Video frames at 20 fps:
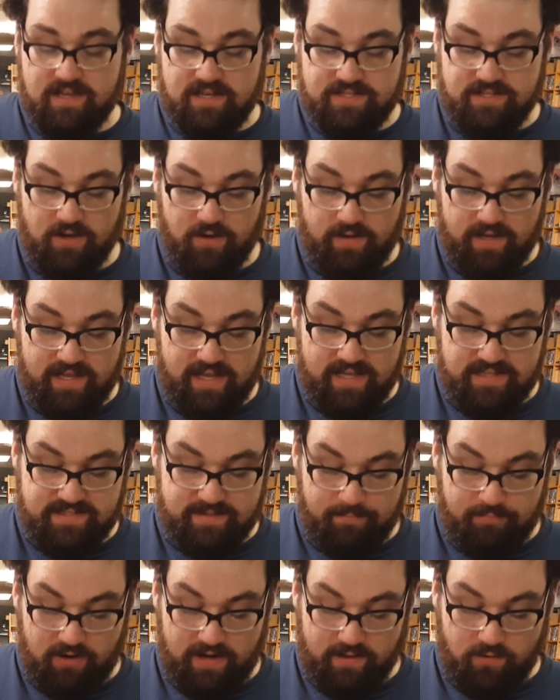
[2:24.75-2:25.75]
So it's
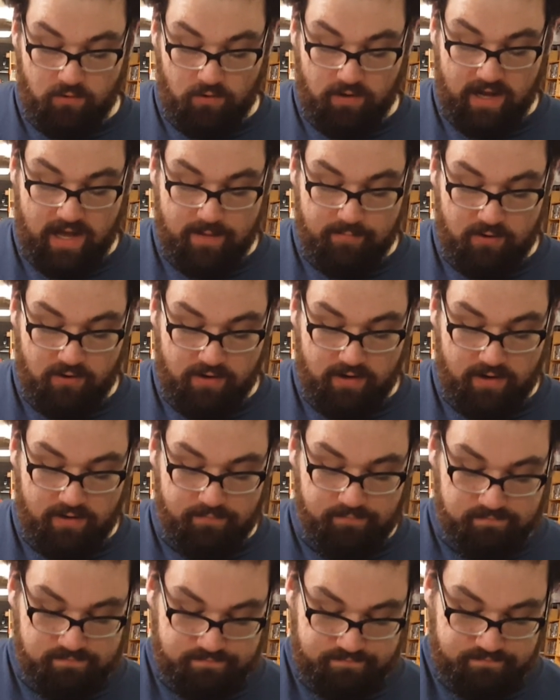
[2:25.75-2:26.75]
a pretty cool combo
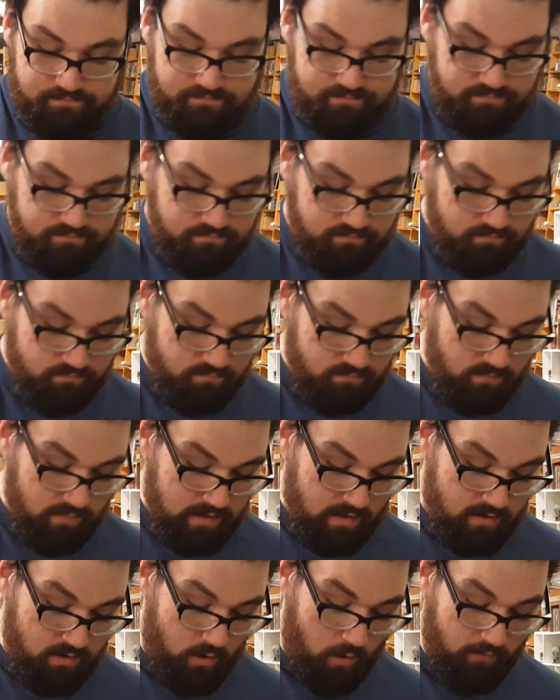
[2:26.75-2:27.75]
card.
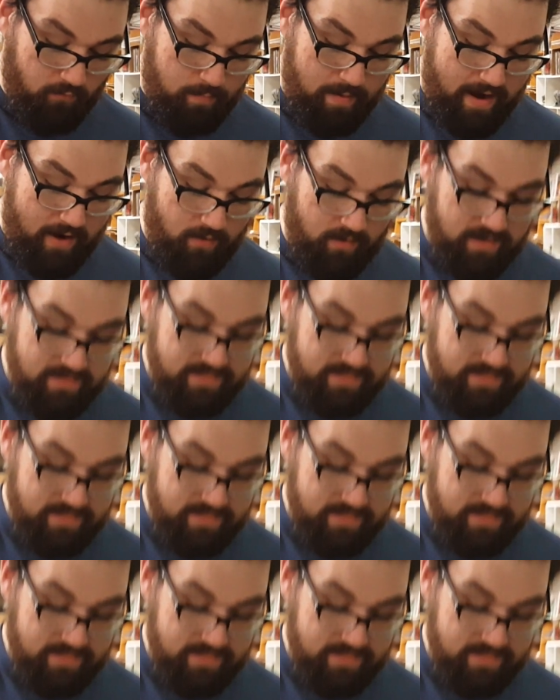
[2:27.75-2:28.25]
Overpowering